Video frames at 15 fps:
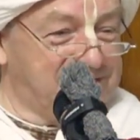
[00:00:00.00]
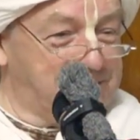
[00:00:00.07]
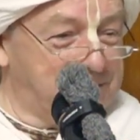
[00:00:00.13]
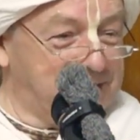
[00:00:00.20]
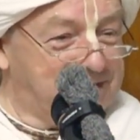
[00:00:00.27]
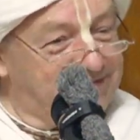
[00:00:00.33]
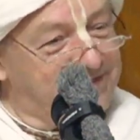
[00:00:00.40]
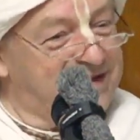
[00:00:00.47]
the
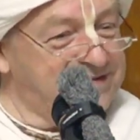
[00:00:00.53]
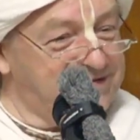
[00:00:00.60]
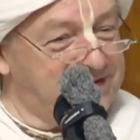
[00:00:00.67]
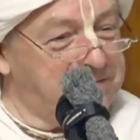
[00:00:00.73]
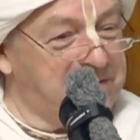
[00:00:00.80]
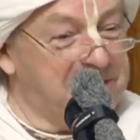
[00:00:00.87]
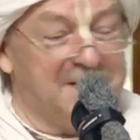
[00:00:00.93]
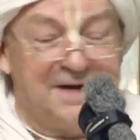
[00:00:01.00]
big
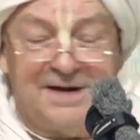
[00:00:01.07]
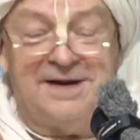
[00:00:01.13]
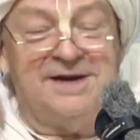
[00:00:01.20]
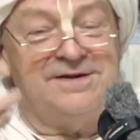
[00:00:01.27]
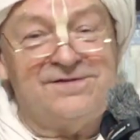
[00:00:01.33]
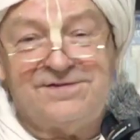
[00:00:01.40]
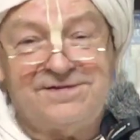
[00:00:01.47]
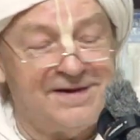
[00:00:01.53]
fancy one, and
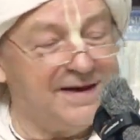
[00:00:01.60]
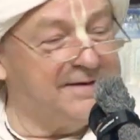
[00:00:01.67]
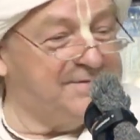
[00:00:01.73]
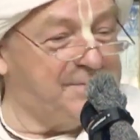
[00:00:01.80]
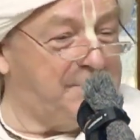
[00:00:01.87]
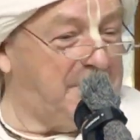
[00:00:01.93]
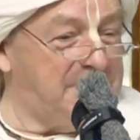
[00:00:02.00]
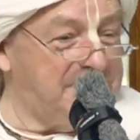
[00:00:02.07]
he just
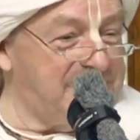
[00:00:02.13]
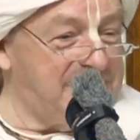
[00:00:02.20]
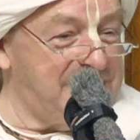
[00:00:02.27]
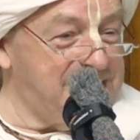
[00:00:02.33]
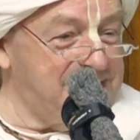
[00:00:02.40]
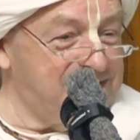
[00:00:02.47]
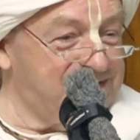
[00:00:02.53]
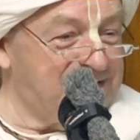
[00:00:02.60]

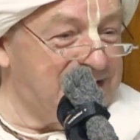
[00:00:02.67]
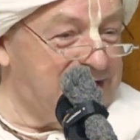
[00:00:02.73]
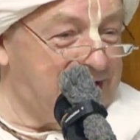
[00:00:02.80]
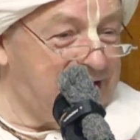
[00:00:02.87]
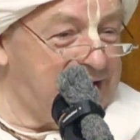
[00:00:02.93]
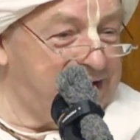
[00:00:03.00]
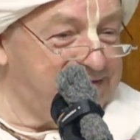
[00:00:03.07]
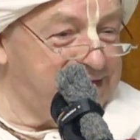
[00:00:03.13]
spontaneously
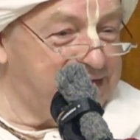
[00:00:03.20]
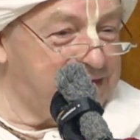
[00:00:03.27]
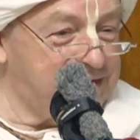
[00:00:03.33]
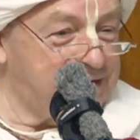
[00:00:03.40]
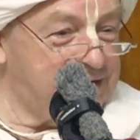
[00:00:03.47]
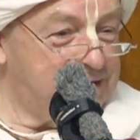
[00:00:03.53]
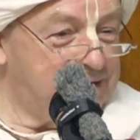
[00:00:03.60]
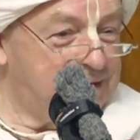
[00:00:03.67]
gave it.